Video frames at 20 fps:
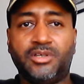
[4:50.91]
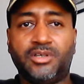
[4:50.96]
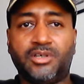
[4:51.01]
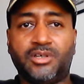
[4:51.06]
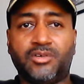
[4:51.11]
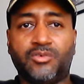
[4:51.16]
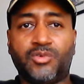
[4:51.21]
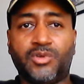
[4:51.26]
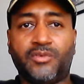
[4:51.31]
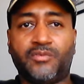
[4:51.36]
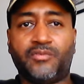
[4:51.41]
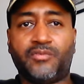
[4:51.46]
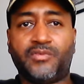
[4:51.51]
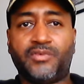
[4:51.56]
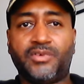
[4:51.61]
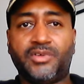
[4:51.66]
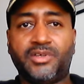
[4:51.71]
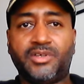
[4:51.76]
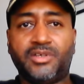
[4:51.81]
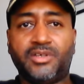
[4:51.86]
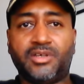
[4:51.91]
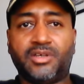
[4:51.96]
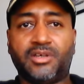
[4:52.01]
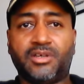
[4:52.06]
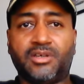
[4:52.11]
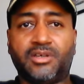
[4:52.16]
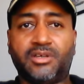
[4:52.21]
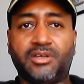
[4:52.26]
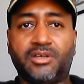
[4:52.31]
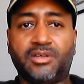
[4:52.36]
uh, Rif
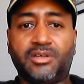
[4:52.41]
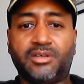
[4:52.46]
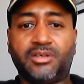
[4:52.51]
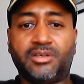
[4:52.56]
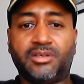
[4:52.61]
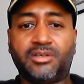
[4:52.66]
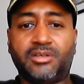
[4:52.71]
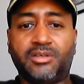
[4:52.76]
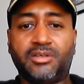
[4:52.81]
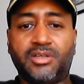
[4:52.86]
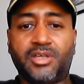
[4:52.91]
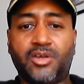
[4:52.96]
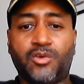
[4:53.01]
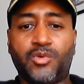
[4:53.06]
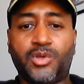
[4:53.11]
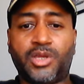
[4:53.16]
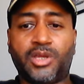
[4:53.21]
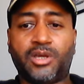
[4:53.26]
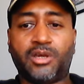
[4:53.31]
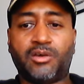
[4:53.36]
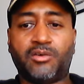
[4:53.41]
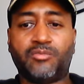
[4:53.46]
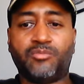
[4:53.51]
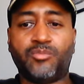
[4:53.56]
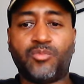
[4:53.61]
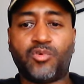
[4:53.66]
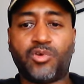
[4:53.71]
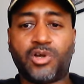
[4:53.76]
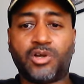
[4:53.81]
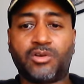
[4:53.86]
uh, area of
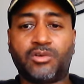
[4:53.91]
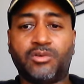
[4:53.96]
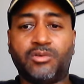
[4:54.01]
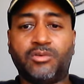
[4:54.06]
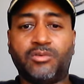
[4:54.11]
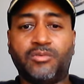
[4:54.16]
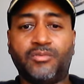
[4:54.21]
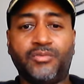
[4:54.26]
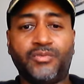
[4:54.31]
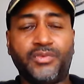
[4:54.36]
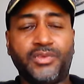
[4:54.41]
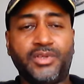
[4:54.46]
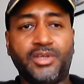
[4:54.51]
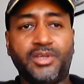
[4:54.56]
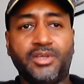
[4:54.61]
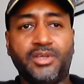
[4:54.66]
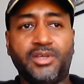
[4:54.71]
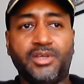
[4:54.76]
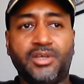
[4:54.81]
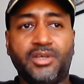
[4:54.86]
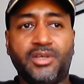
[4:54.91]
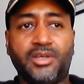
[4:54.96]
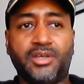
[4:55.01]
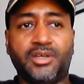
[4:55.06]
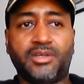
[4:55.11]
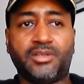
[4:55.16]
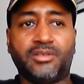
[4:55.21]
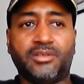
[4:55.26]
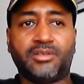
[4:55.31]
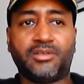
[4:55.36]
Morocco
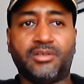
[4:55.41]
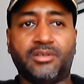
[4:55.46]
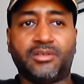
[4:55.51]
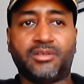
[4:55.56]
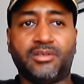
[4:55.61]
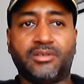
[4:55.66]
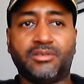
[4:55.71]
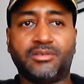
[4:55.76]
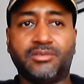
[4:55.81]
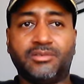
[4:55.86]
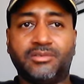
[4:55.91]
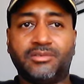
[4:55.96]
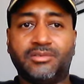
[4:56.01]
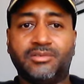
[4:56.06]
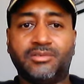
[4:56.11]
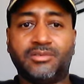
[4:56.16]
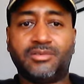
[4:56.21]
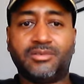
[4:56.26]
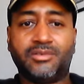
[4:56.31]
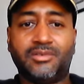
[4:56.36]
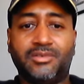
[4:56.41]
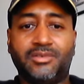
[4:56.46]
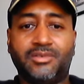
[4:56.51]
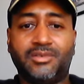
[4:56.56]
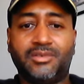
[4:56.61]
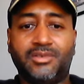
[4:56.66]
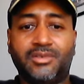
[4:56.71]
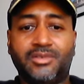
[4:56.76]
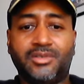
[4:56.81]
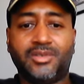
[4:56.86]
and uh,
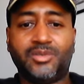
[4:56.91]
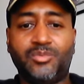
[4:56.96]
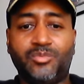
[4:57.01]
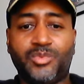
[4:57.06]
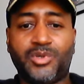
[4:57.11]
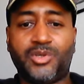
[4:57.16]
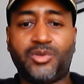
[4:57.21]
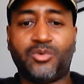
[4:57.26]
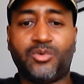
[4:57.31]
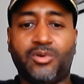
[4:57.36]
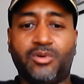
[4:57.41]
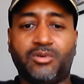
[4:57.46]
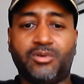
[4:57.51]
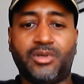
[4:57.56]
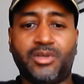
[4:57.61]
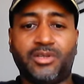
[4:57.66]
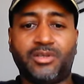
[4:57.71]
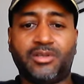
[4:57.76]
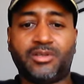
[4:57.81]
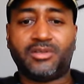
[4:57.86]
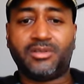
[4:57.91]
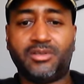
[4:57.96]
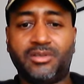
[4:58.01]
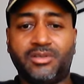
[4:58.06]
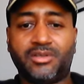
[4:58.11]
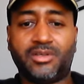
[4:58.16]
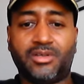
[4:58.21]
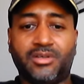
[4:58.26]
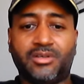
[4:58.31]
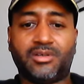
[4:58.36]
may you all get
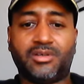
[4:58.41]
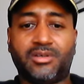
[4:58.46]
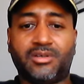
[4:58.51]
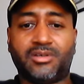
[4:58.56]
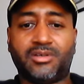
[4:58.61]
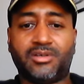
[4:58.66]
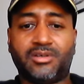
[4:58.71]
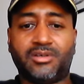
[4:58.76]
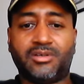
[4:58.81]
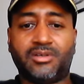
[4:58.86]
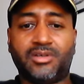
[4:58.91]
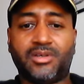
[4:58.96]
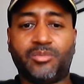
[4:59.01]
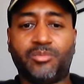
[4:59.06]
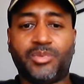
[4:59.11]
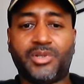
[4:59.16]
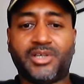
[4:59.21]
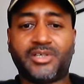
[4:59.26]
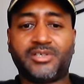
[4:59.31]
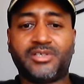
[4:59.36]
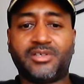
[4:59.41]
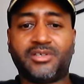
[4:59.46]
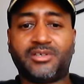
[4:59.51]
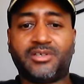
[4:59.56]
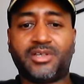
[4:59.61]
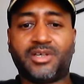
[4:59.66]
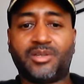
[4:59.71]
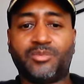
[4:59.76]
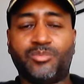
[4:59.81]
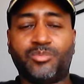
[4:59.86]
a, uh, uh, a blessing
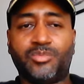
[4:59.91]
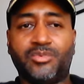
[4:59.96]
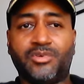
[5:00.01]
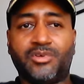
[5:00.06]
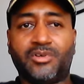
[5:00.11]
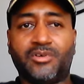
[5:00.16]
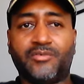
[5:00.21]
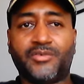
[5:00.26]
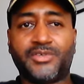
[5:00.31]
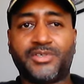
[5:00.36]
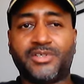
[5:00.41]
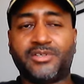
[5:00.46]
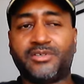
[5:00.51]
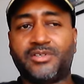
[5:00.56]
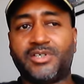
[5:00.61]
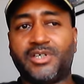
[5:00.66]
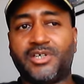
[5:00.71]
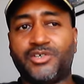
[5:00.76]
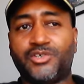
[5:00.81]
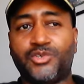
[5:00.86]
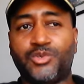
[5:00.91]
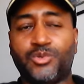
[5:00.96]
that uh, facilitates